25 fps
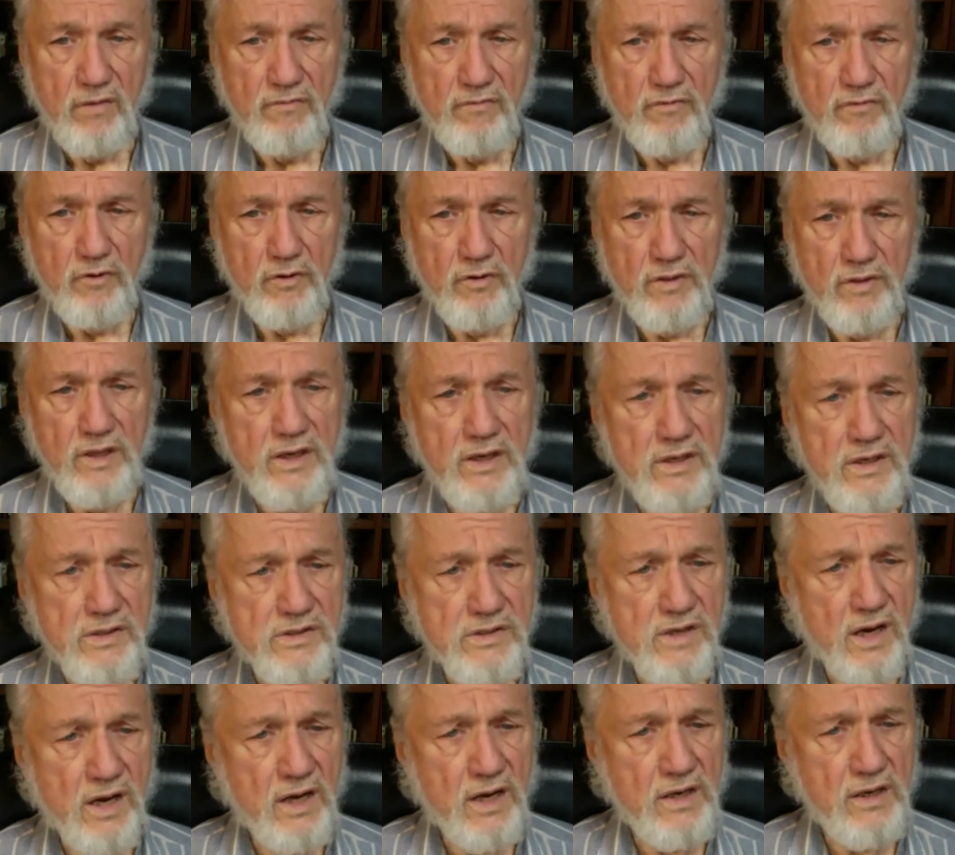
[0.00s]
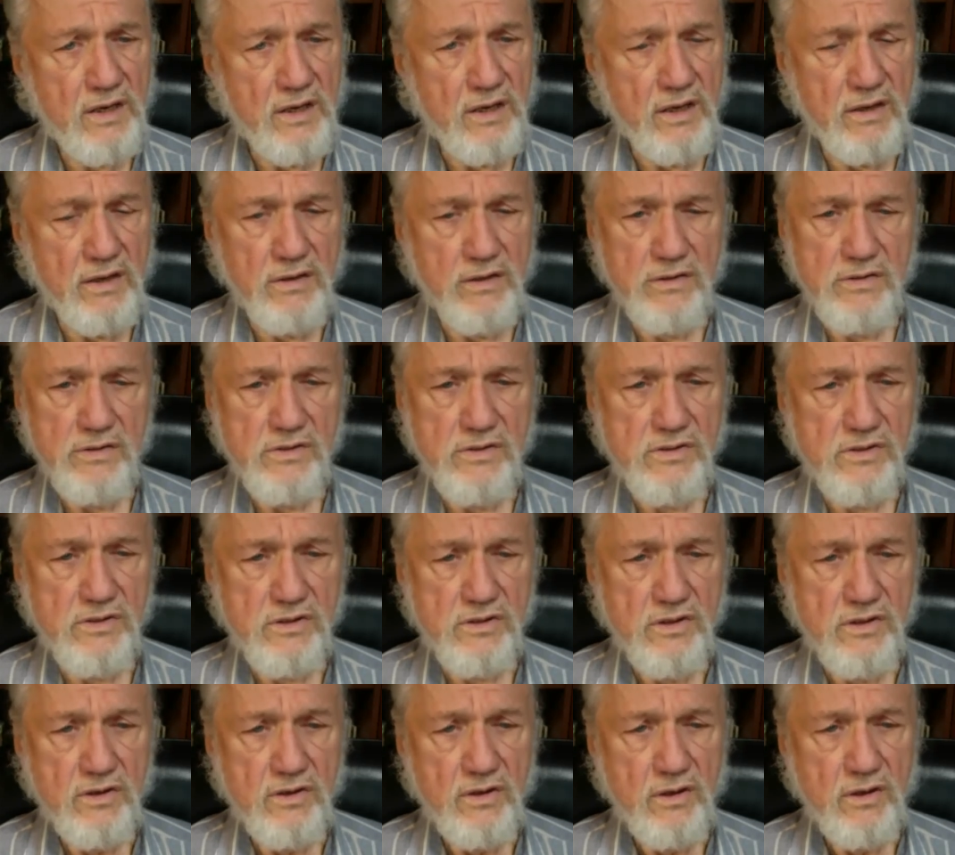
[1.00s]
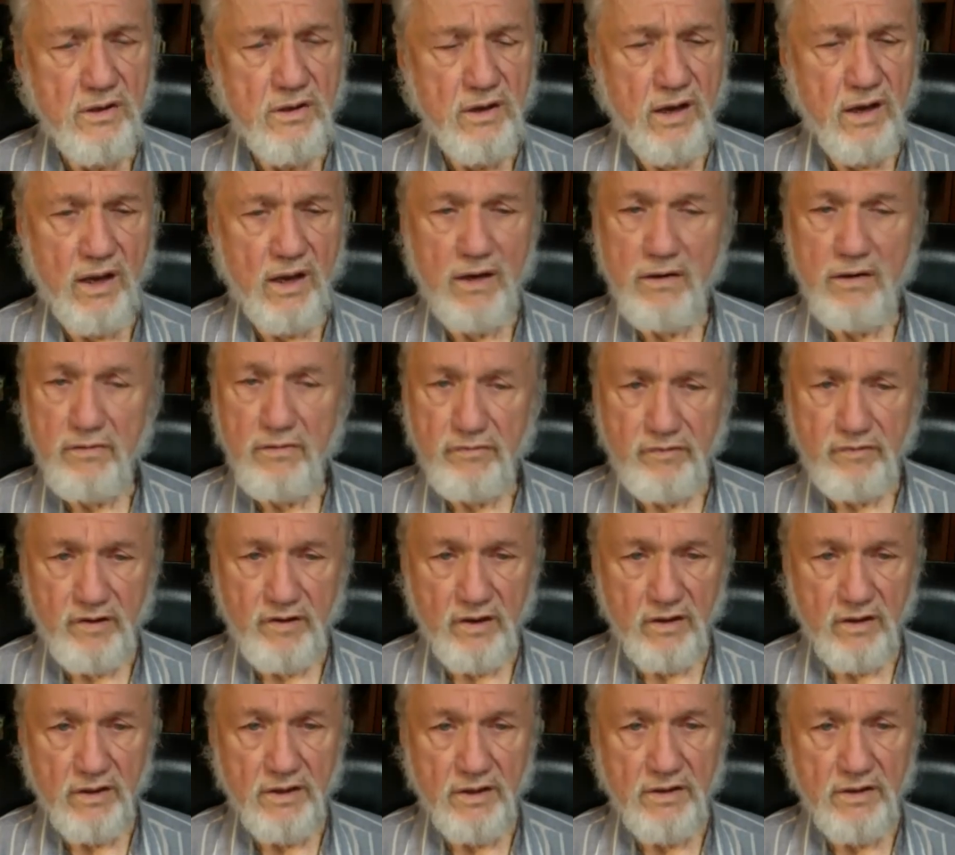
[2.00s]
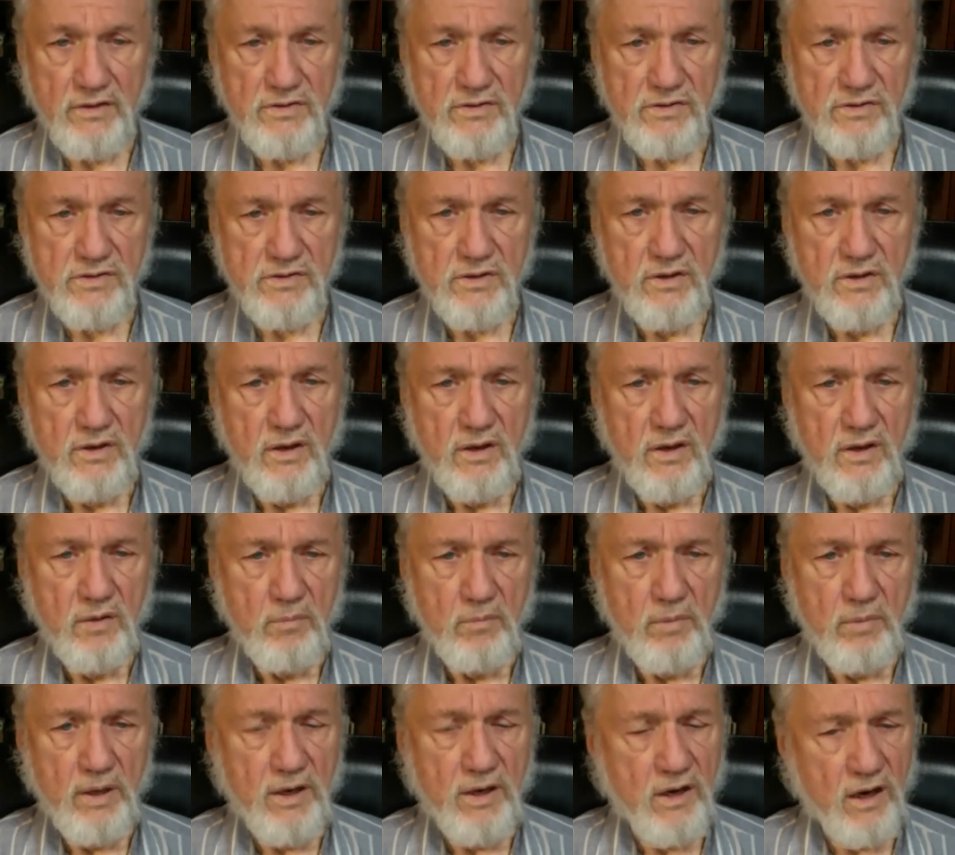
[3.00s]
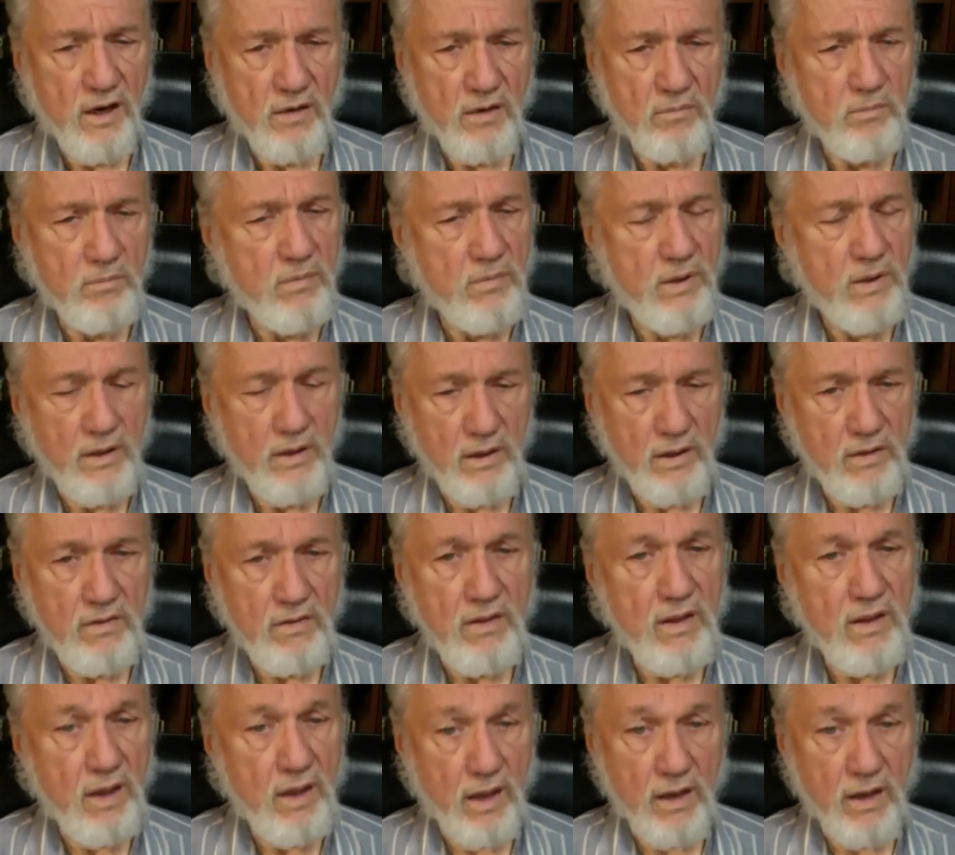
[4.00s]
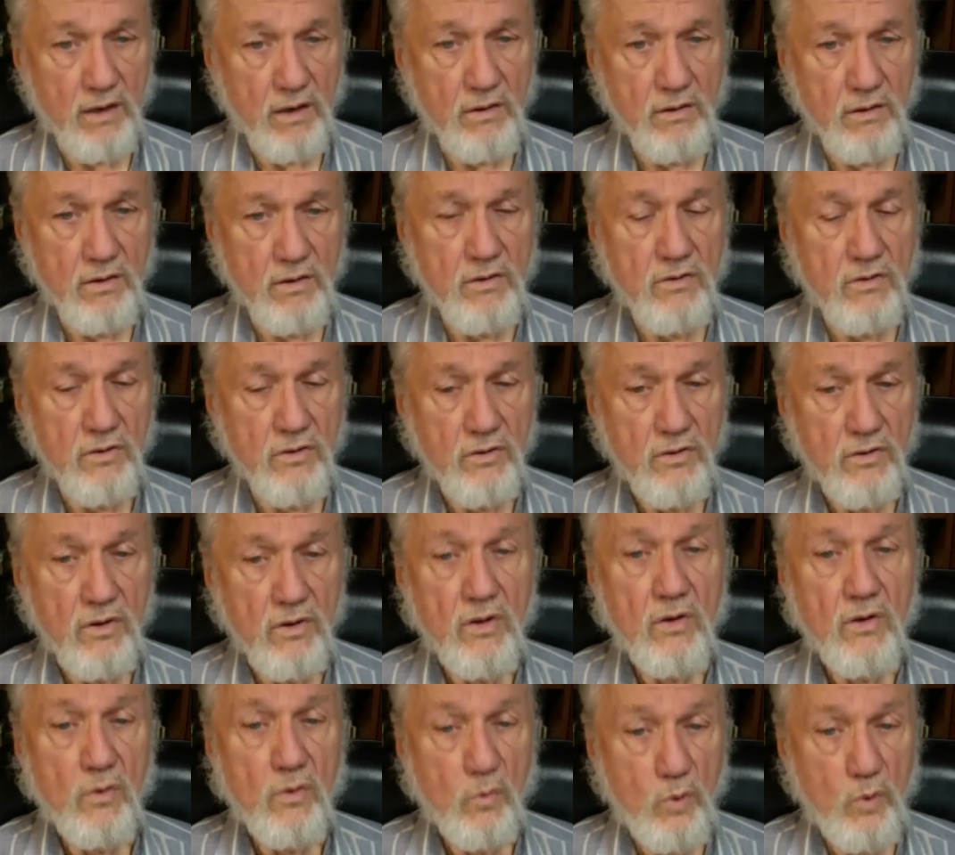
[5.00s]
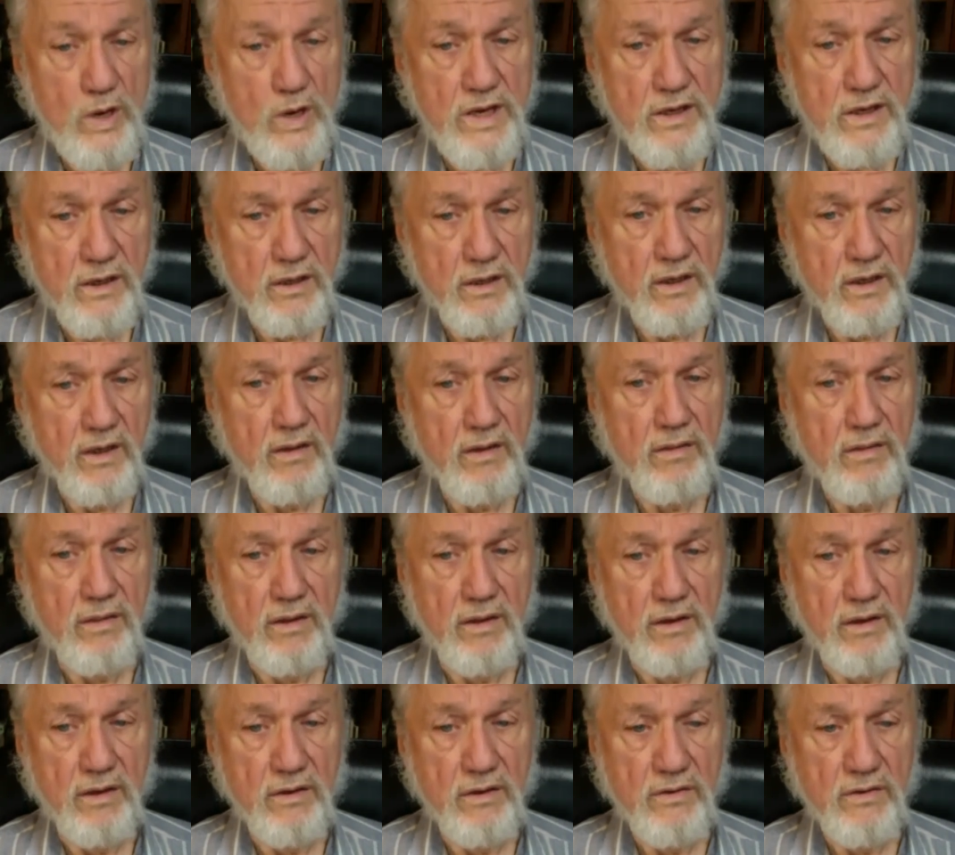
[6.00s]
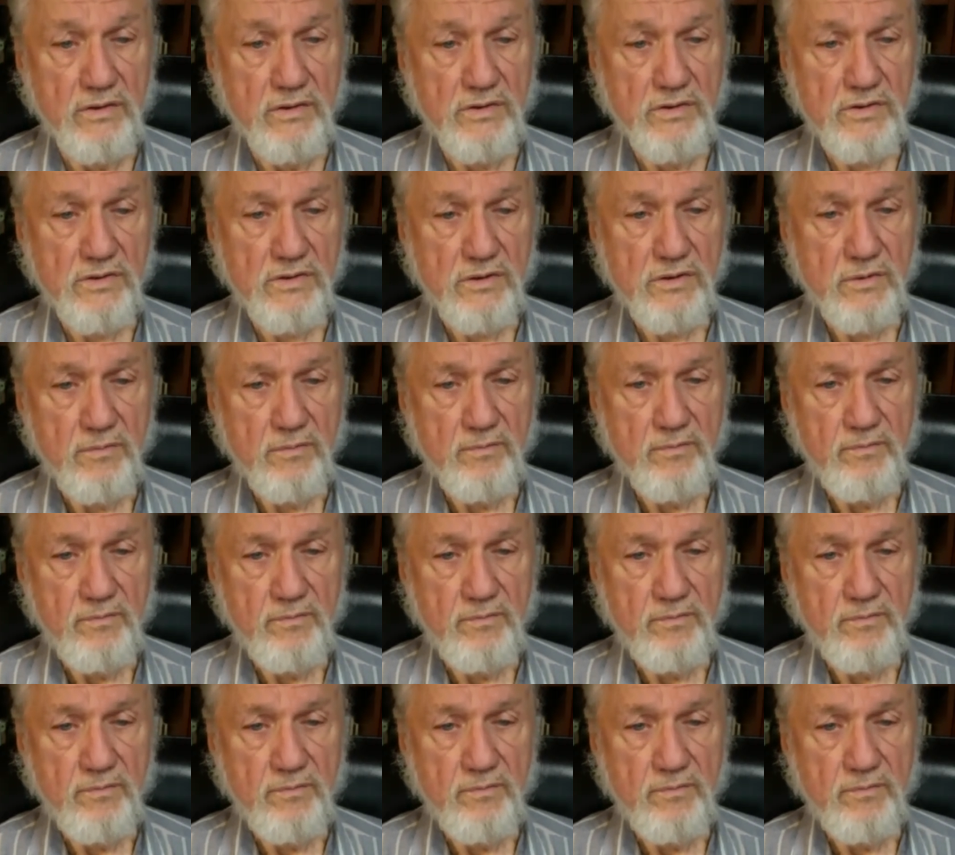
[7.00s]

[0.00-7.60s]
For these ideas and feelings become, in the end, weakening things.